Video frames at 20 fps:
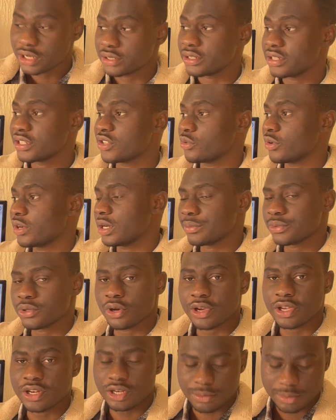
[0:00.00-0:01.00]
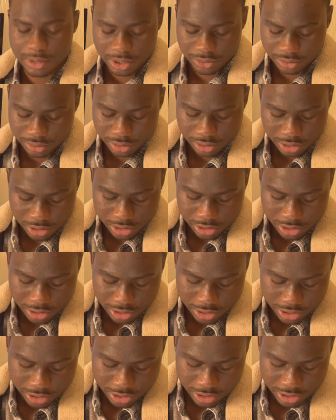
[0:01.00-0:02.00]
This is what I'm talking about.
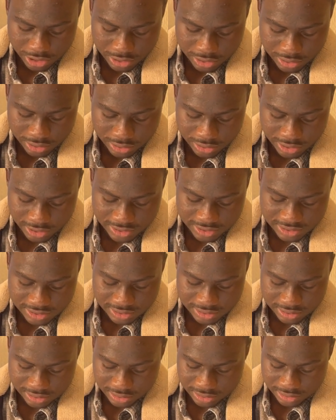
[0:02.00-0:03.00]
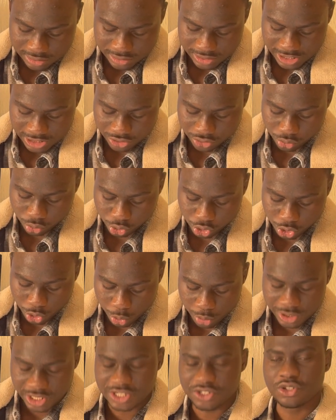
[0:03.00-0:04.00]
There are two
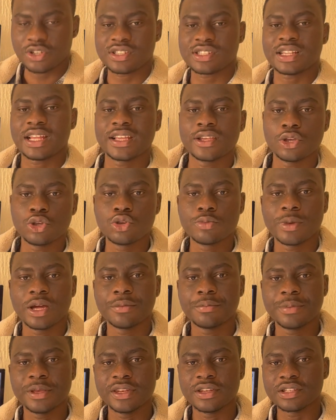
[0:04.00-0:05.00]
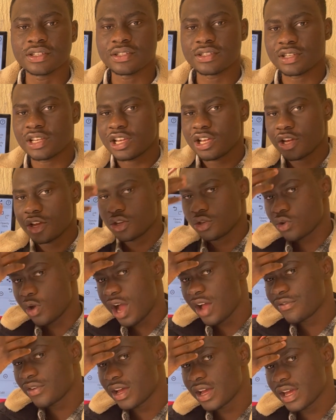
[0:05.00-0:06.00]
shoulders, just like a human being is. You
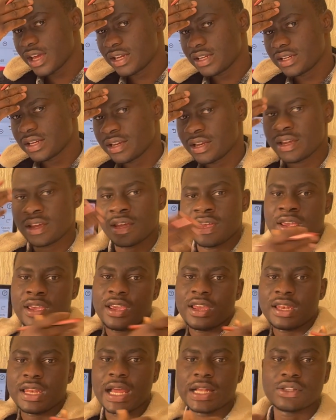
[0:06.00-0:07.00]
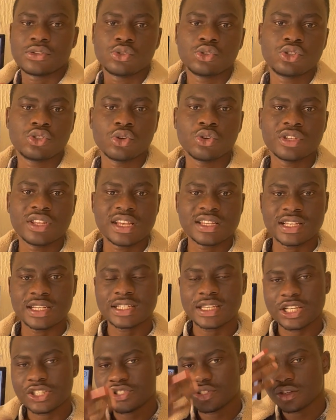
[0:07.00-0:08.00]
have a head, and there are two shoulders
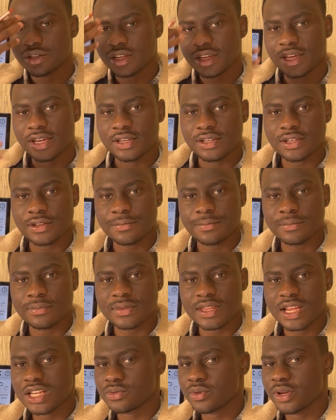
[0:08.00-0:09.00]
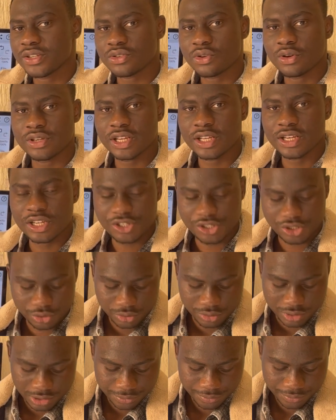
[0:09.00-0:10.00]
attached to the head. That's why it's called head and
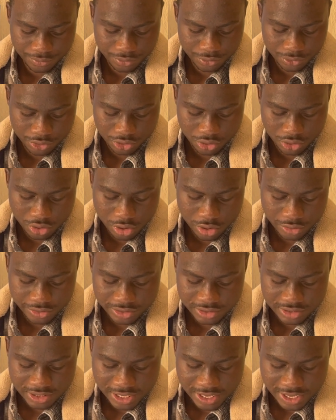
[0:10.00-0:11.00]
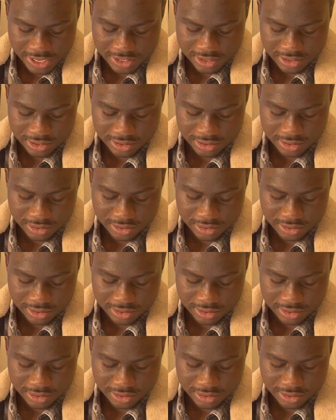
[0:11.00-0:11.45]
shoulder. We call this the head.